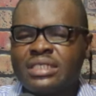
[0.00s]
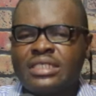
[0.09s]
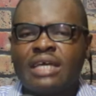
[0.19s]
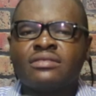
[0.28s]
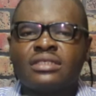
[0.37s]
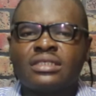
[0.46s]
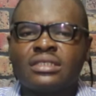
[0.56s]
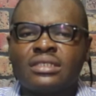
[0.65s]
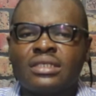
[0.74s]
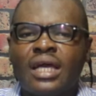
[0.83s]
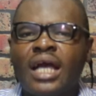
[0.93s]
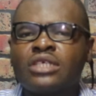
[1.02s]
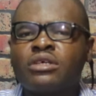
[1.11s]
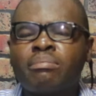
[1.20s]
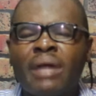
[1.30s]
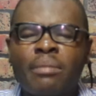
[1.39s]
70 as
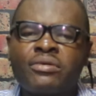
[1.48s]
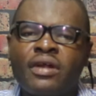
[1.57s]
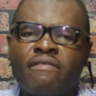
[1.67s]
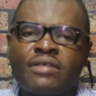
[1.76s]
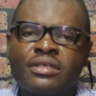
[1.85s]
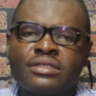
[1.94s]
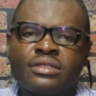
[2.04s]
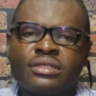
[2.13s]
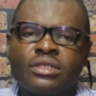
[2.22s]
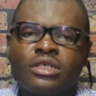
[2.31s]
a Bible reference.